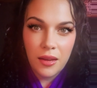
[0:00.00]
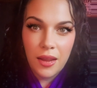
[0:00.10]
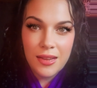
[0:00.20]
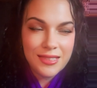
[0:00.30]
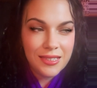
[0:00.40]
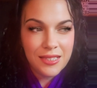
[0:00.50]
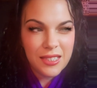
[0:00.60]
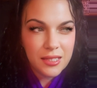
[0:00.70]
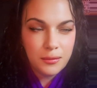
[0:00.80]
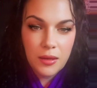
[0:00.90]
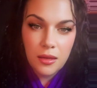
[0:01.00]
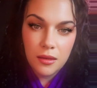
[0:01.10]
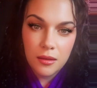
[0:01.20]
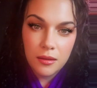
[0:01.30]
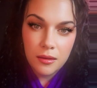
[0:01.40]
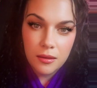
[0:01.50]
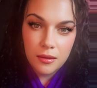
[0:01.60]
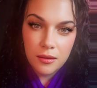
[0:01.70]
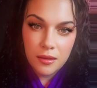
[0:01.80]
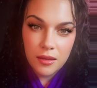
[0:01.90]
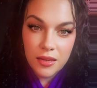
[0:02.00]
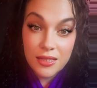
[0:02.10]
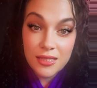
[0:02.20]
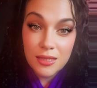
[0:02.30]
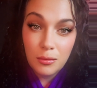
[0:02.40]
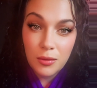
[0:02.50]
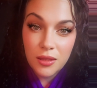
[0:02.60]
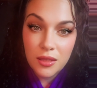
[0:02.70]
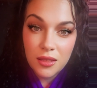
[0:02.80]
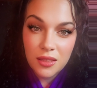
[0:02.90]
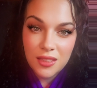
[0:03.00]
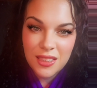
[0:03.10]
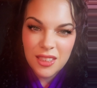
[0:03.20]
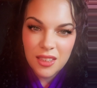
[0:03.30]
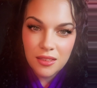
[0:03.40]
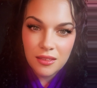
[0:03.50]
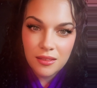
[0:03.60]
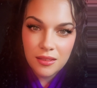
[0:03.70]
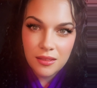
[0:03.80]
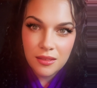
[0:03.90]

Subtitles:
It didna speak. It simply grinned.